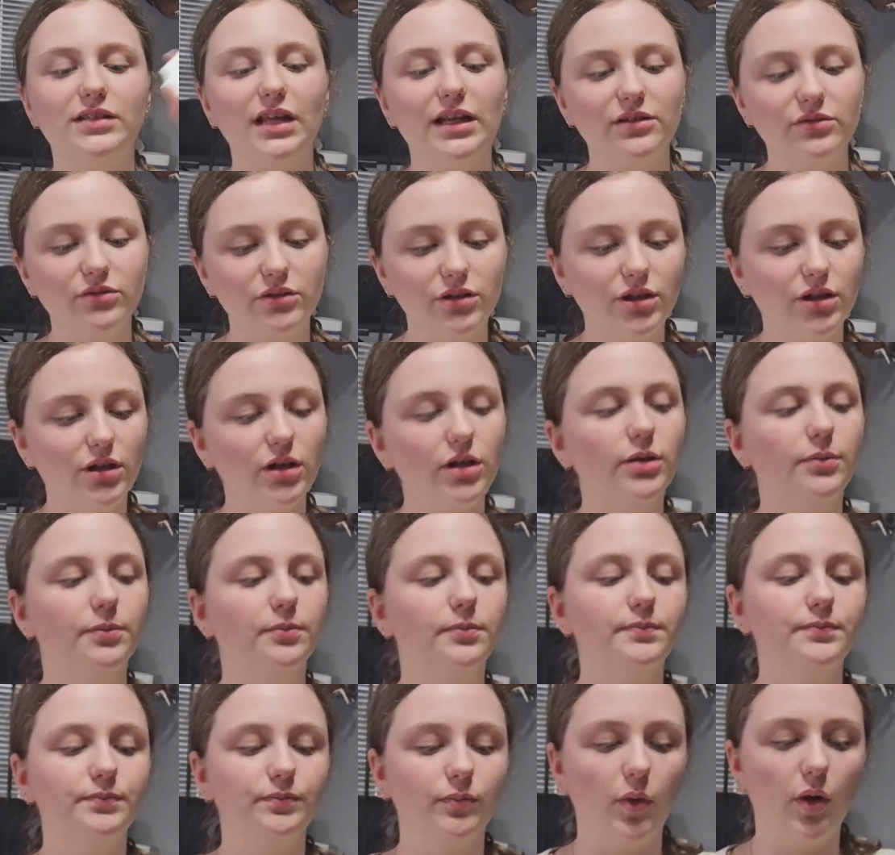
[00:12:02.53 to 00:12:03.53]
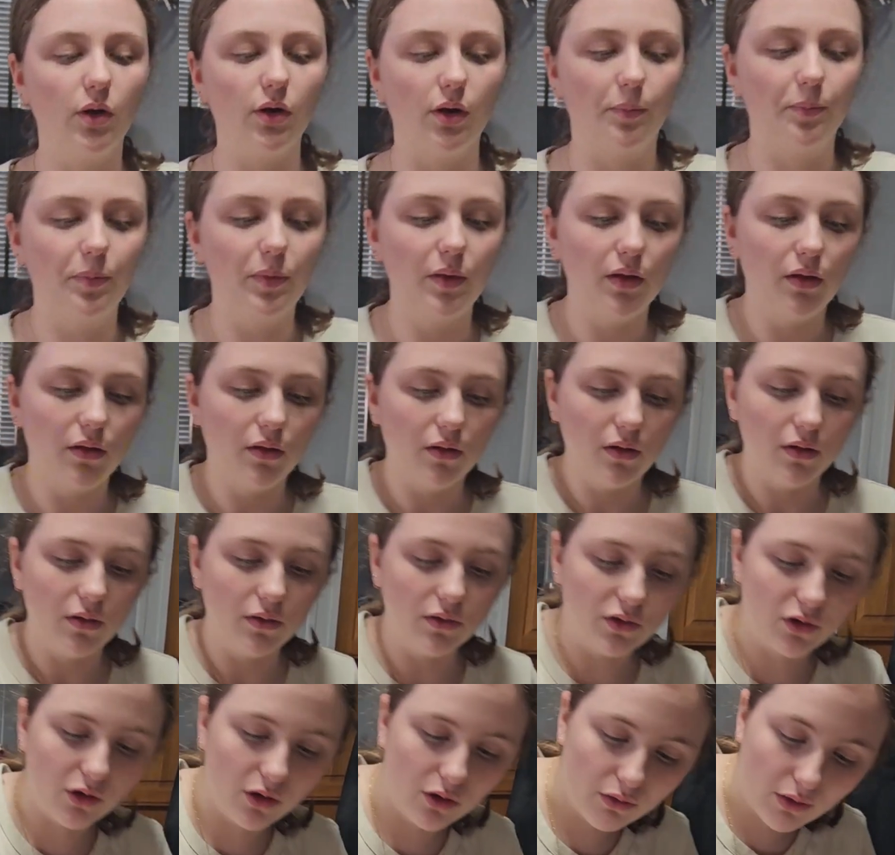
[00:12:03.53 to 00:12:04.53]
That's really good. Okay.
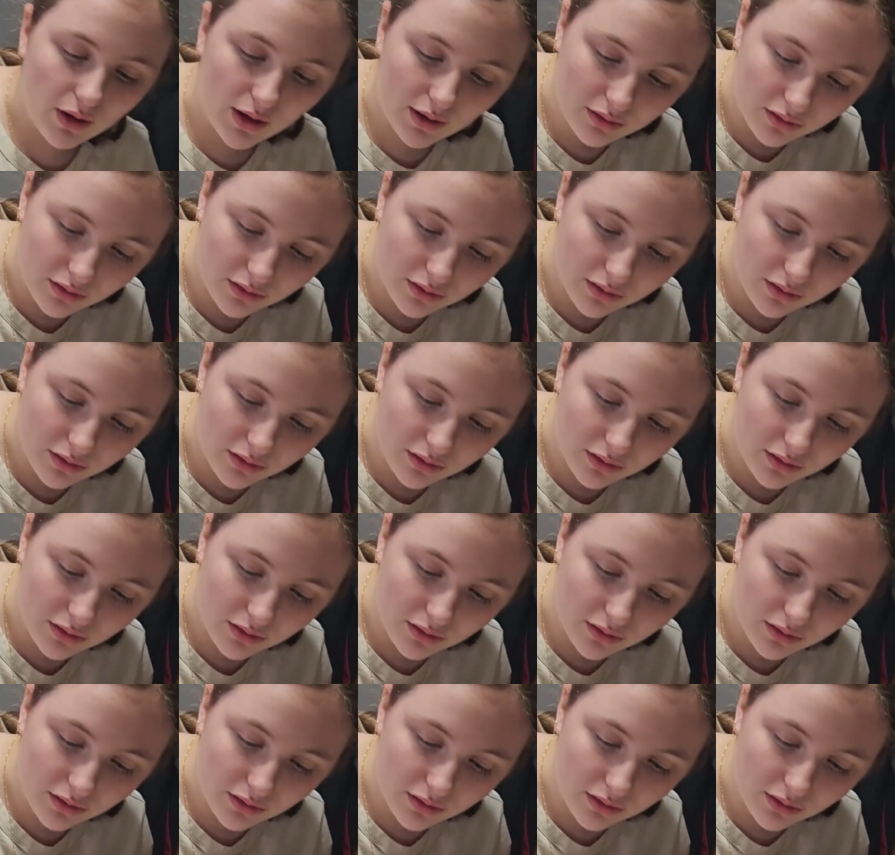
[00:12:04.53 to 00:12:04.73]
So I